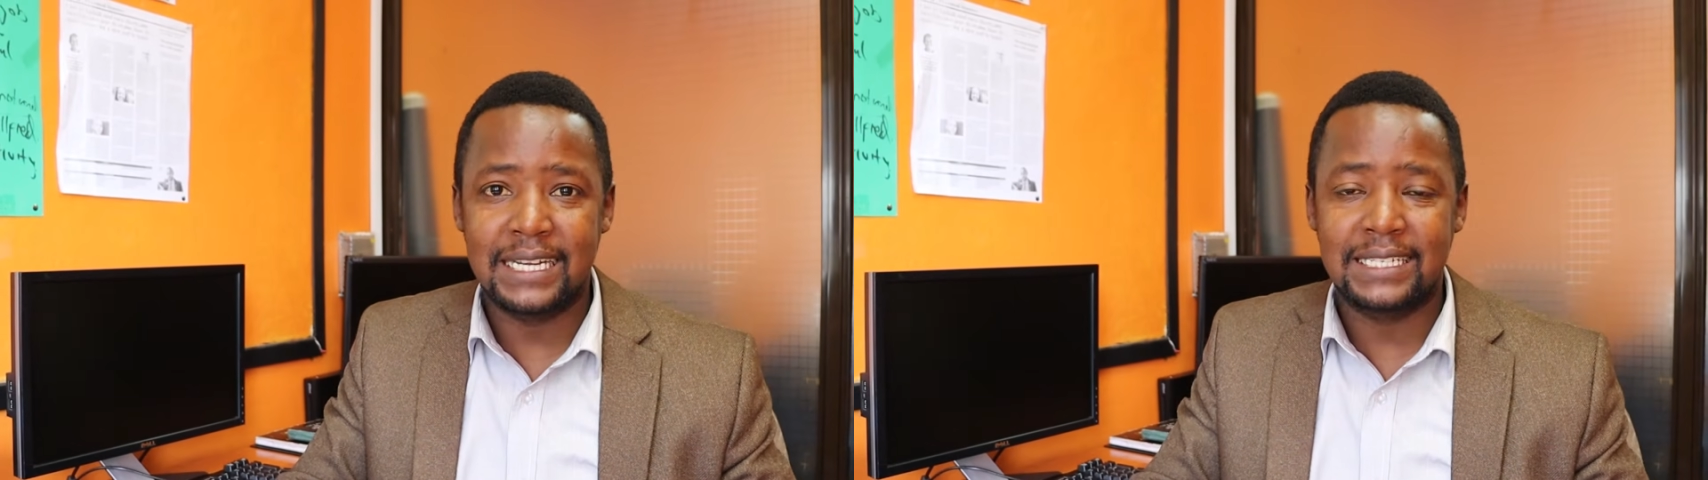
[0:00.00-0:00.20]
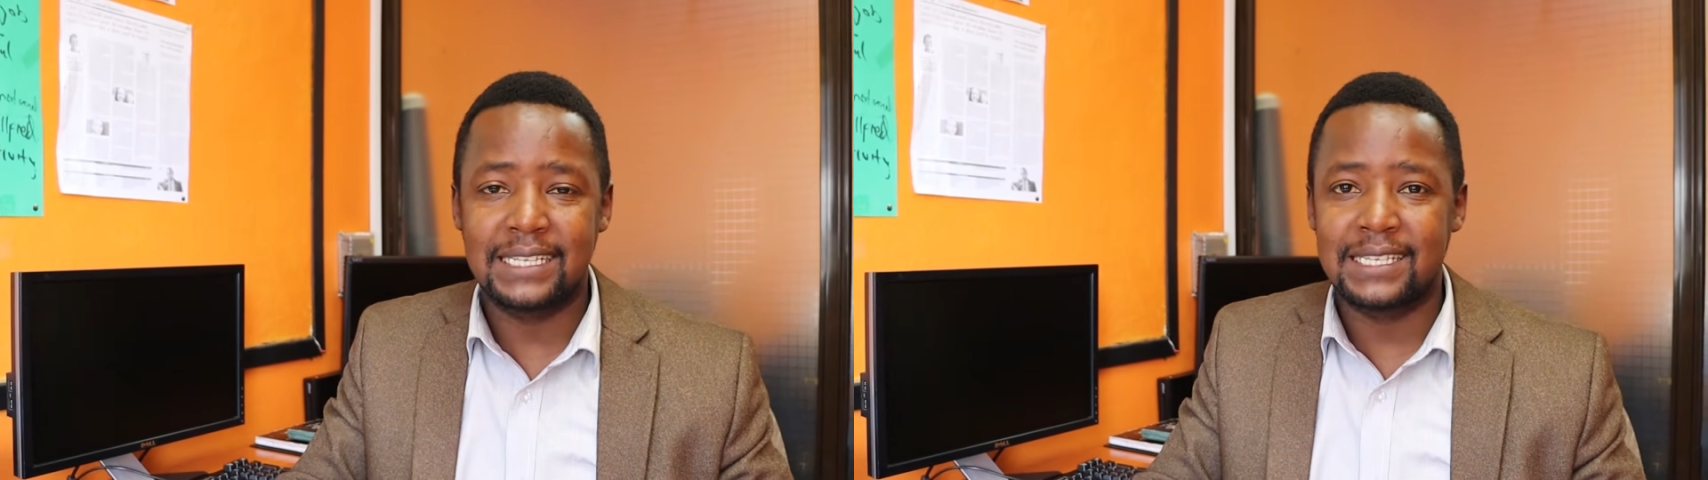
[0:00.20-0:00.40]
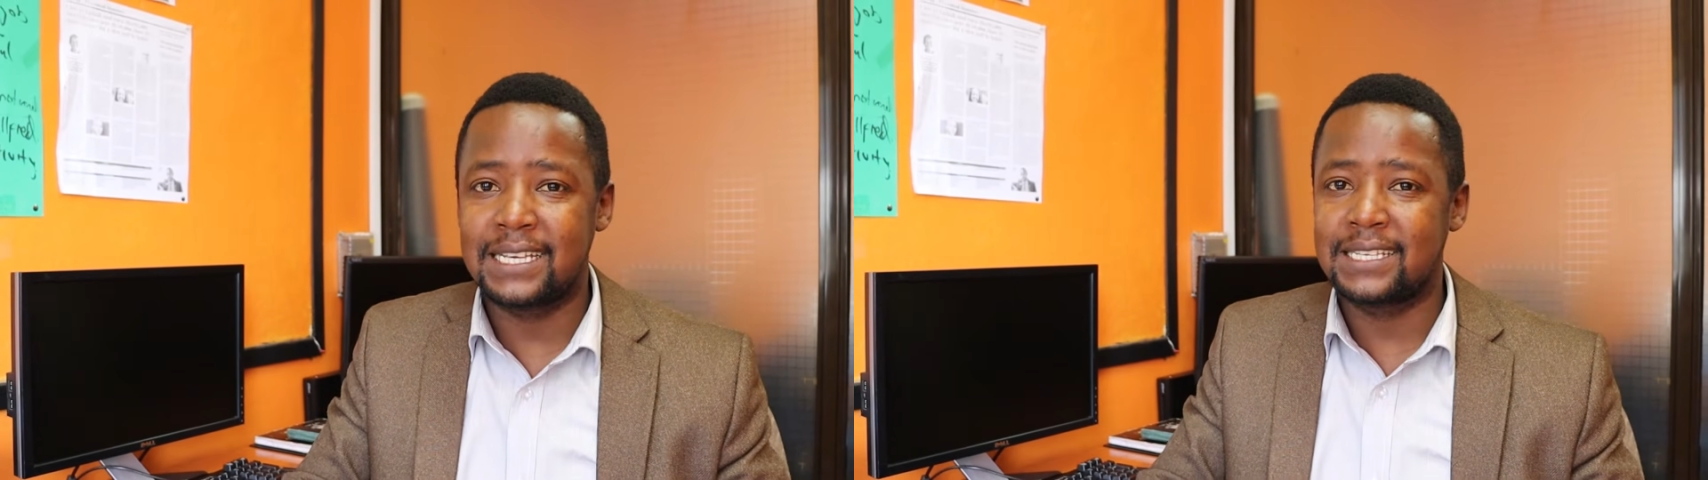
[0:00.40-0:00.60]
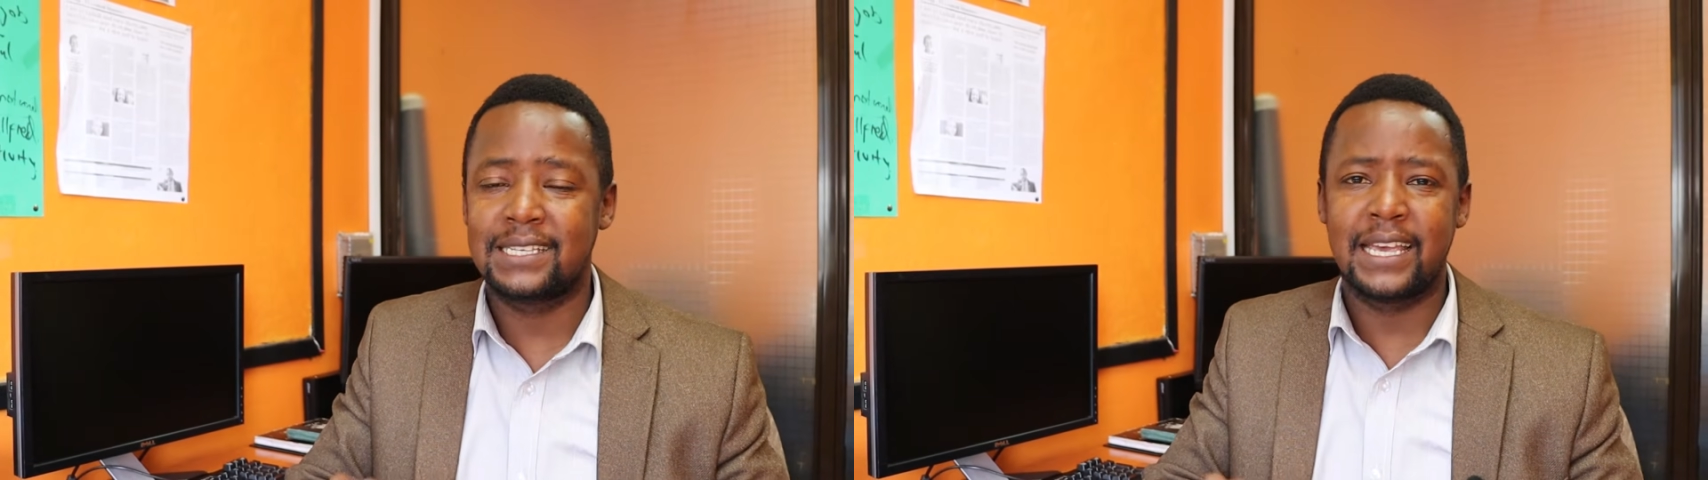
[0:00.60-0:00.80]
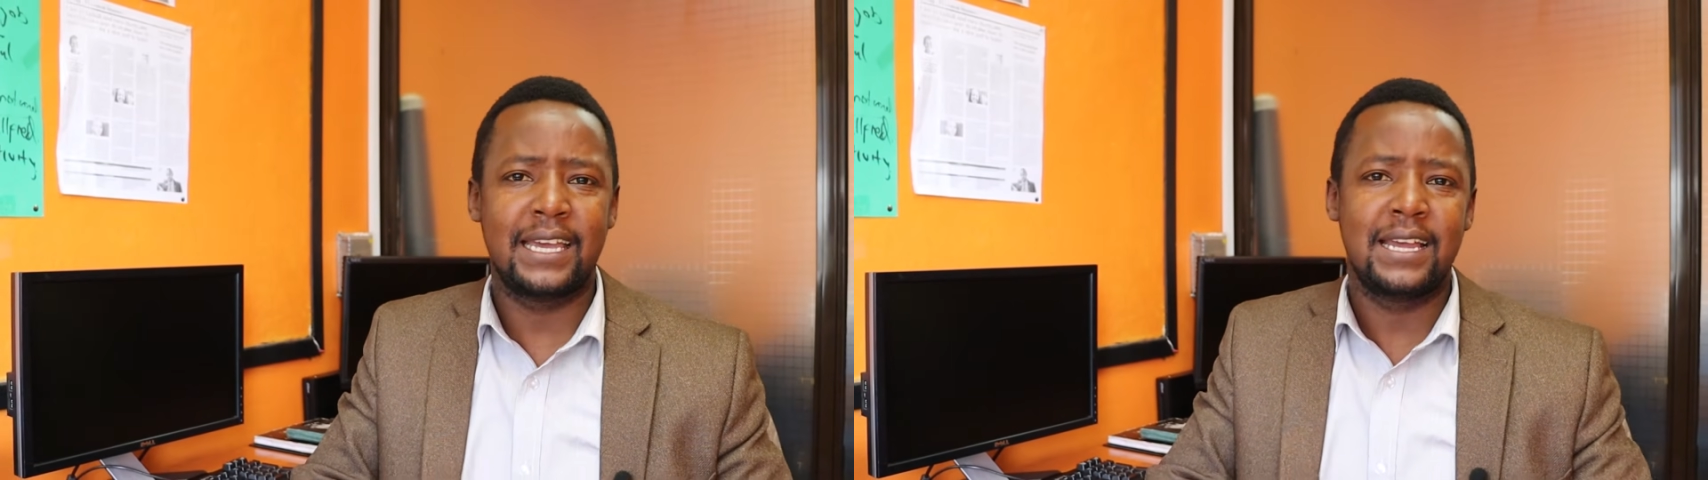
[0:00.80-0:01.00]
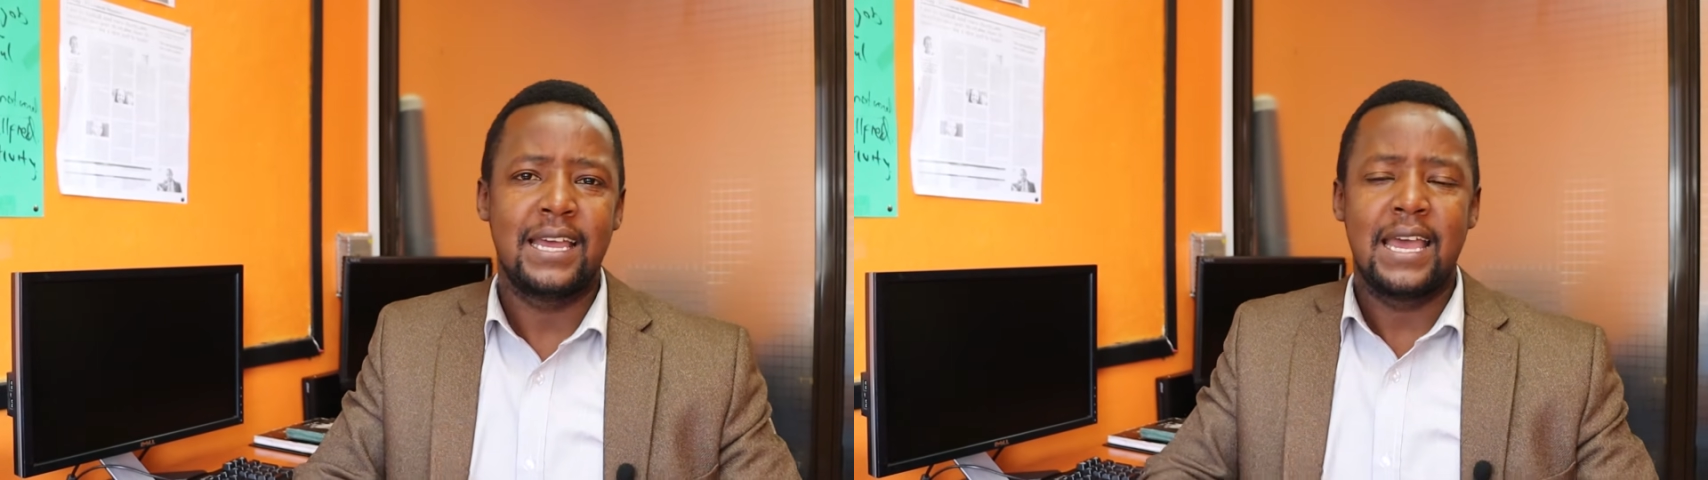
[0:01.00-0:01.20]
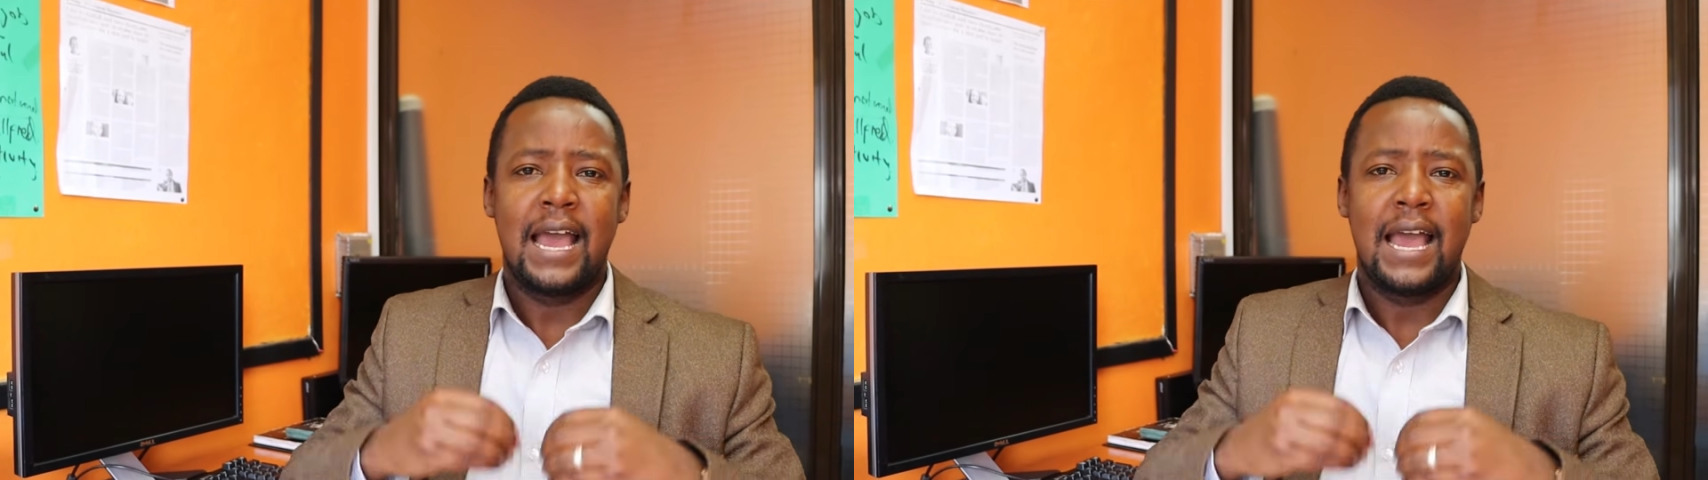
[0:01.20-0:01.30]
sentences saying,